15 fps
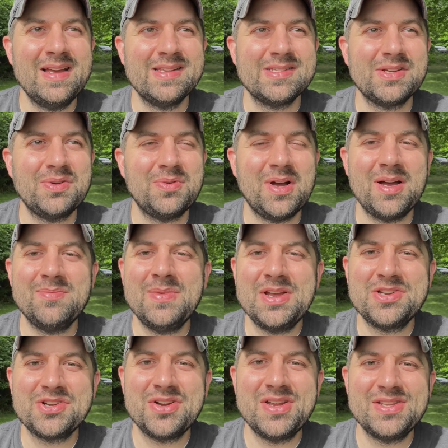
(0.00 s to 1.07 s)
So uh,
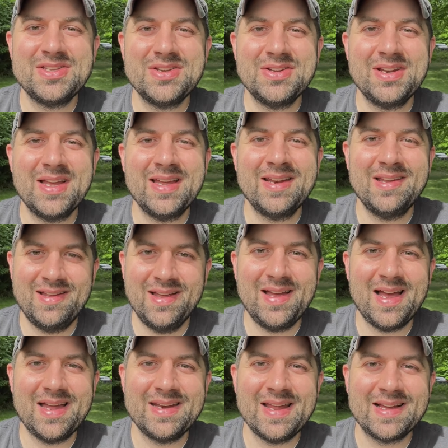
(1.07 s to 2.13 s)
make sure you tune in
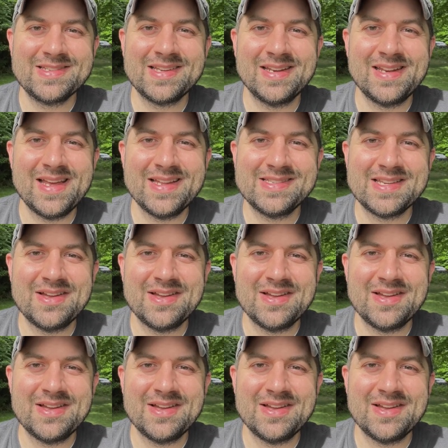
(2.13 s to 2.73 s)
uh, next Sunday at